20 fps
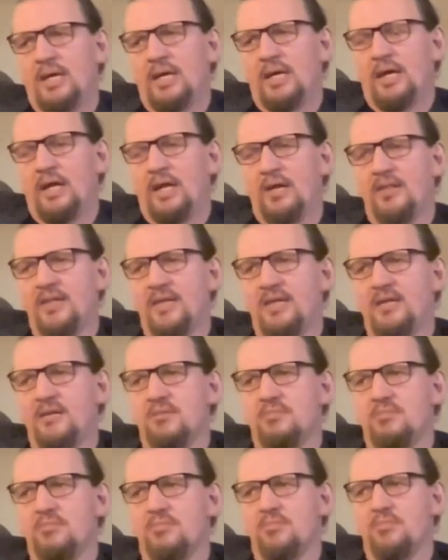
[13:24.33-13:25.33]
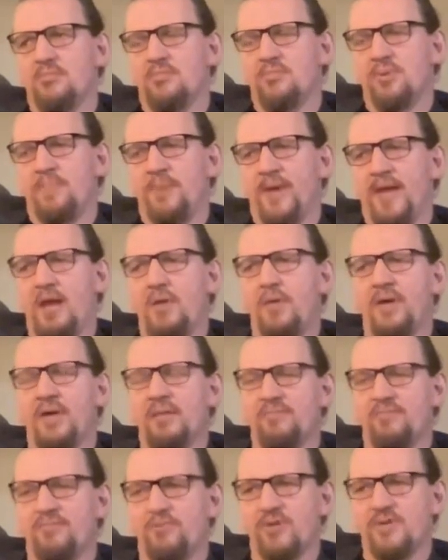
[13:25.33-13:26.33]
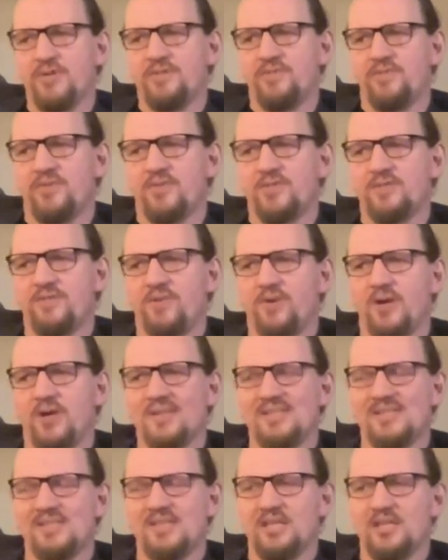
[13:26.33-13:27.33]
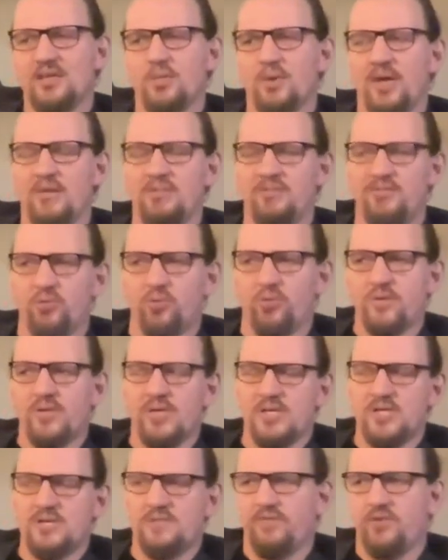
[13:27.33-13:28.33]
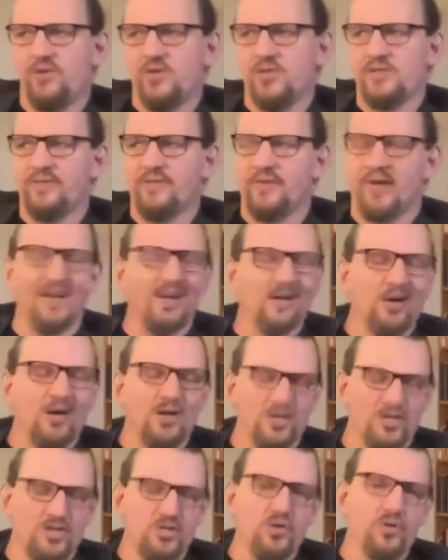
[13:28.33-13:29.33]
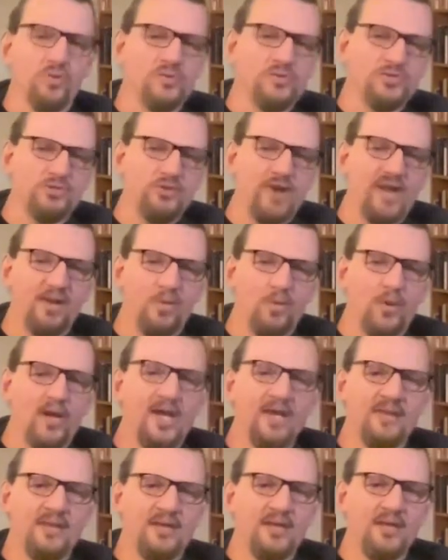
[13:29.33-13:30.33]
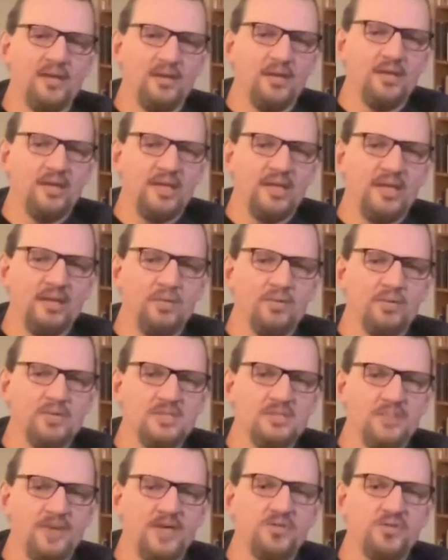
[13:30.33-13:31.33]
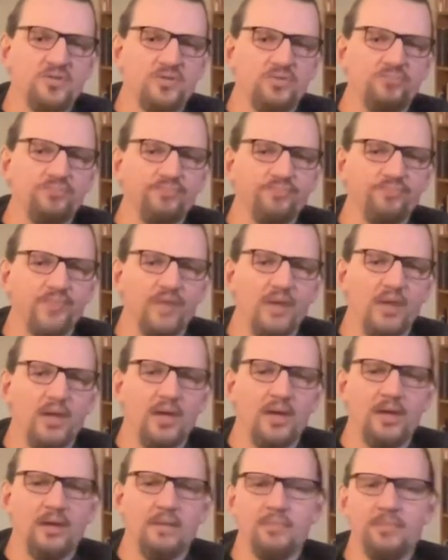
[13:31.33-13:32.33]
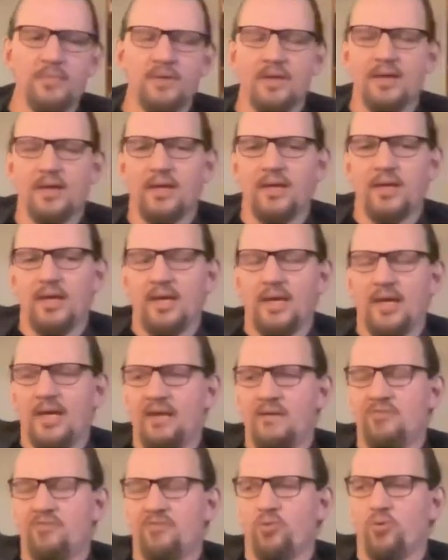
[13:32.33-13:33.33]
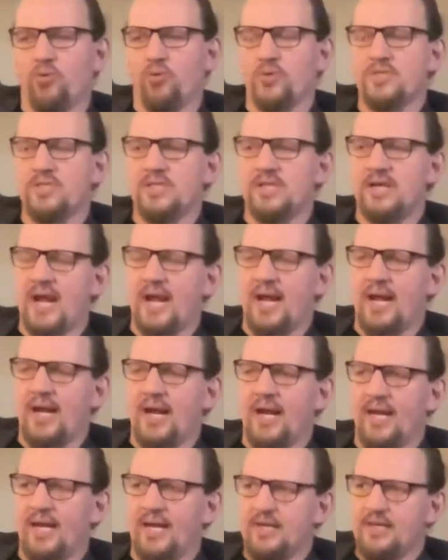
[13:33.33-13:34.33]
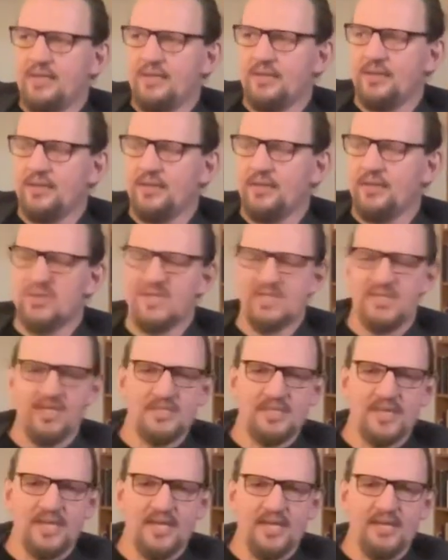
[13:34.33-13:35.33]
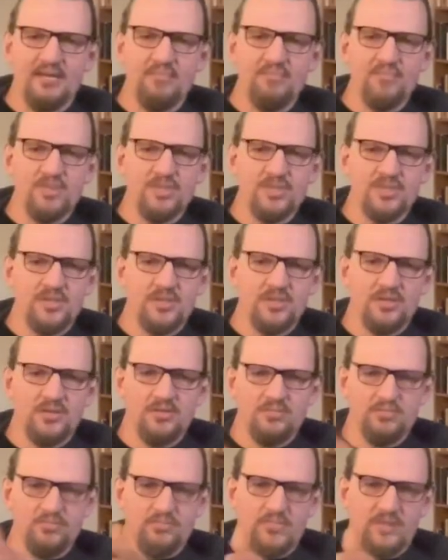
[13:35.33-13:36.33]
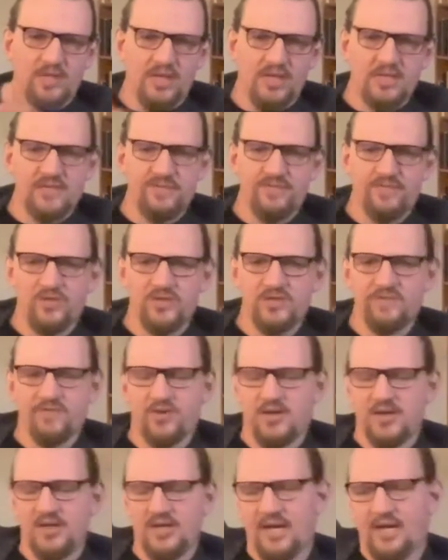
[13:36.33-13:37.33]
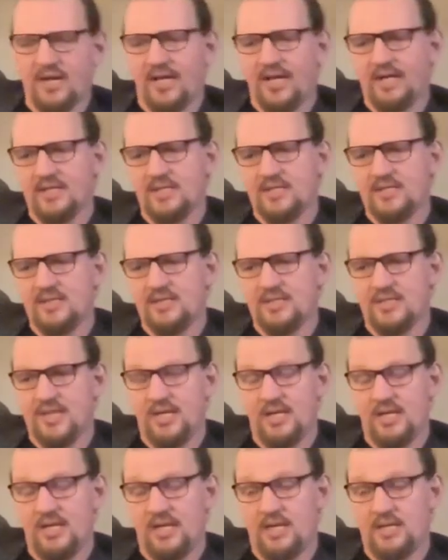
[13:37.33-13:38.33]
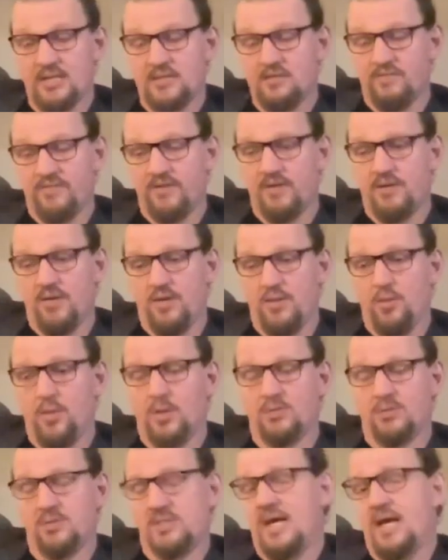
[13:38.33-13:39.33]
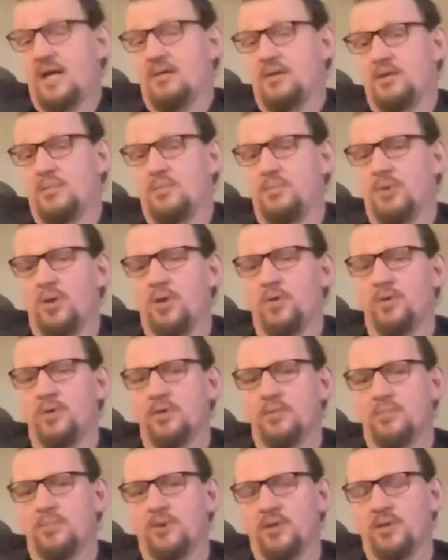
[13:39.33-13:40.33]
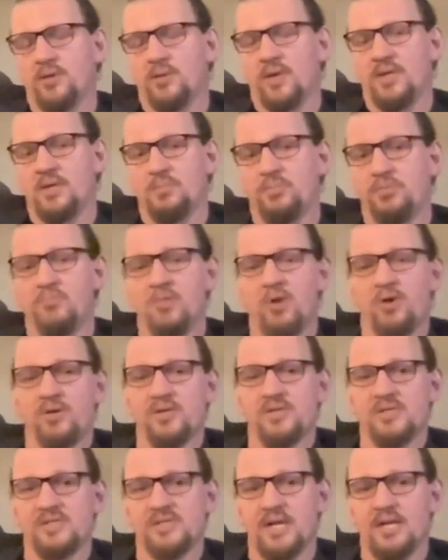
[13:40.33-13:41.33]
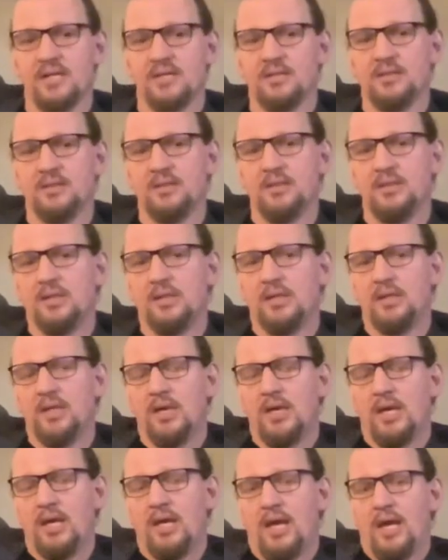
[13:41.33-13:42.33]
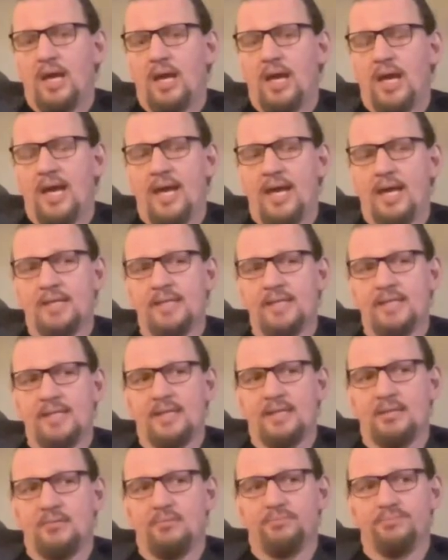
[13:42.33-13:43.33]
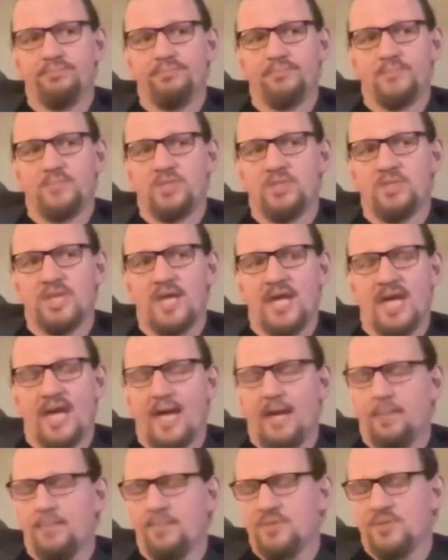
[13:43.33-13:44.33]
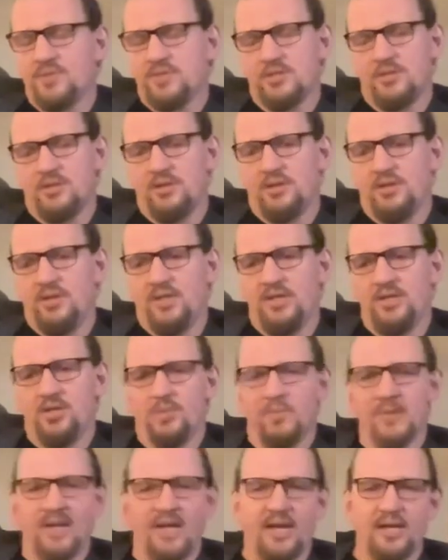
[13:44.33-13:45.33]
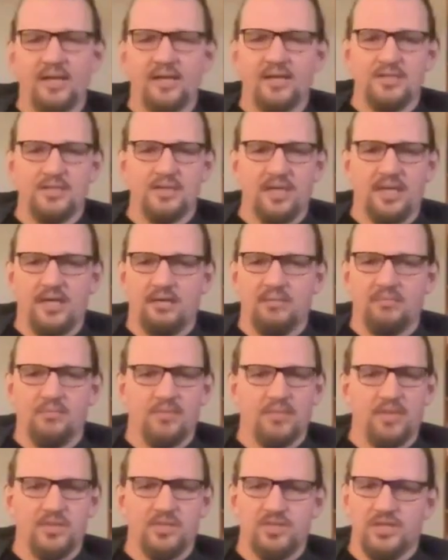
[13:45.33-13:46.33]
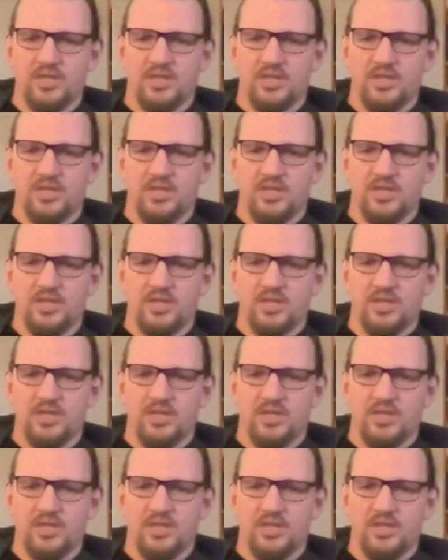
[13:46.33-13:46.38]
I think preparing him for his first fight and seeing the way he fought in his first fight, I kind of knew straight away that he was special. He fought in Adelaide. He was 16, so had his first fight in Adelaide at 16 against a very well-touted opponent, by the way, the promoter's son, and just absolutely dominated this kid, and